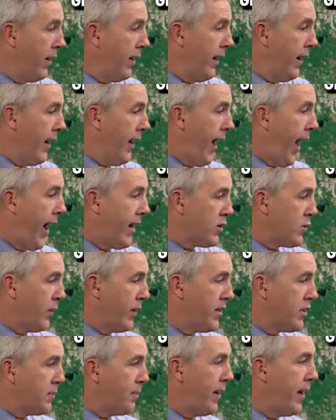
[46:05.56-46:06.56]
as
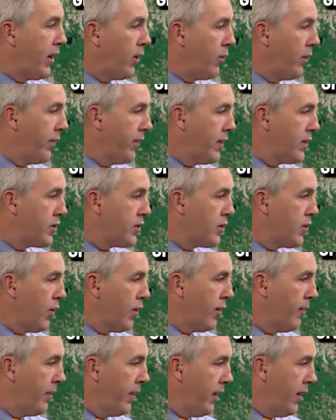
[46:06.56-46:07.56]
we speak with this
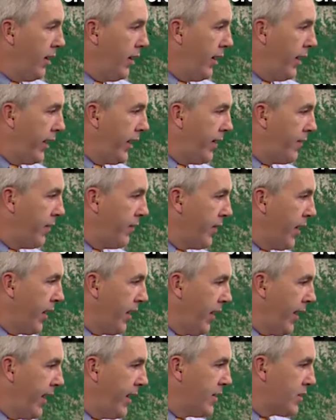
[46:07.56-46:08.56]
storm. And to give the very
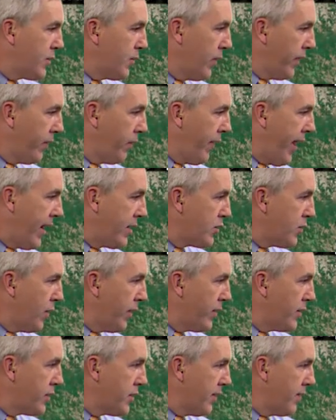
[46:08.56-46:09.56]
latest what the National
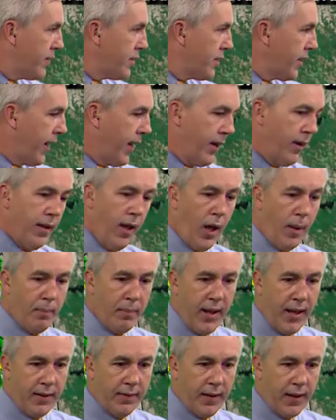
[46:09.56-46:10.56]
Weather Service, got an
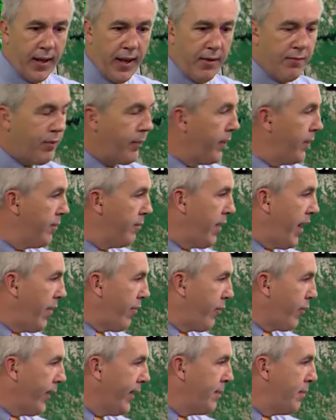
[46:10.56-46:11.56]
update that came from them
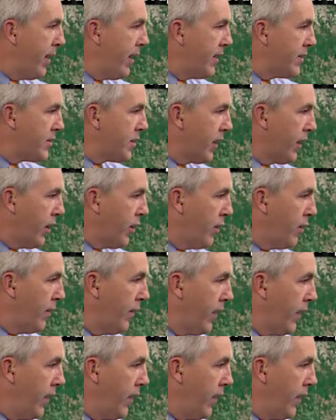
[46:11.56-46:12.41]
about 3 minutes ago.